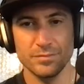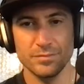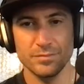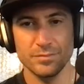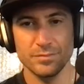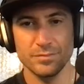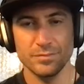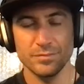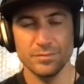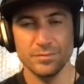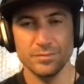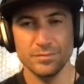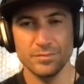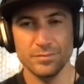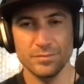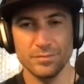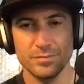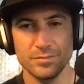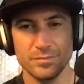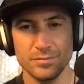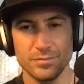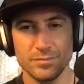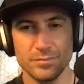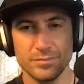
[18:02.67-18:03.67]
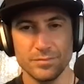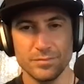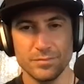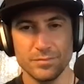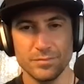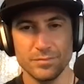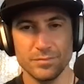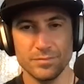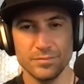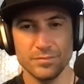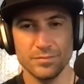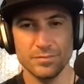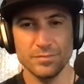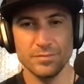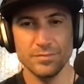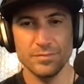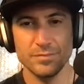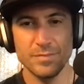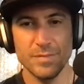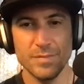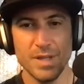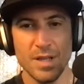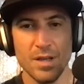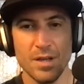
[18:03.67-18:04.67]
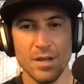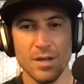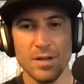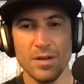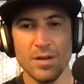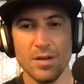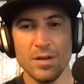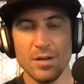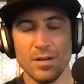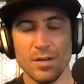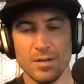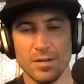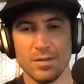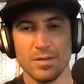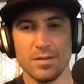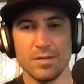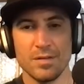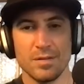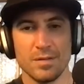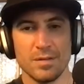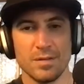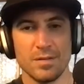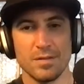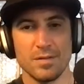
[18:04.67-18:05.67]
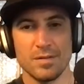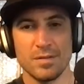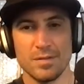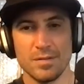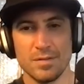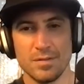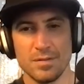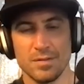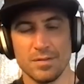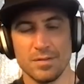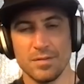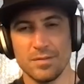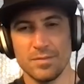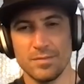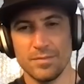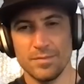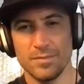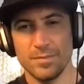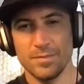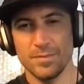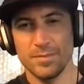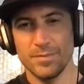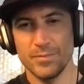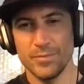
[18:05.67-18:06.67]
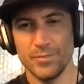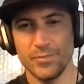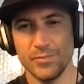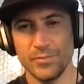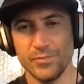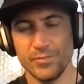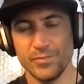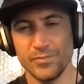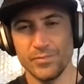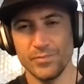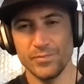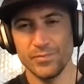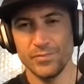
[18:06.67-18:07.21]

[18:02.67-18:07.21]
(not speaking)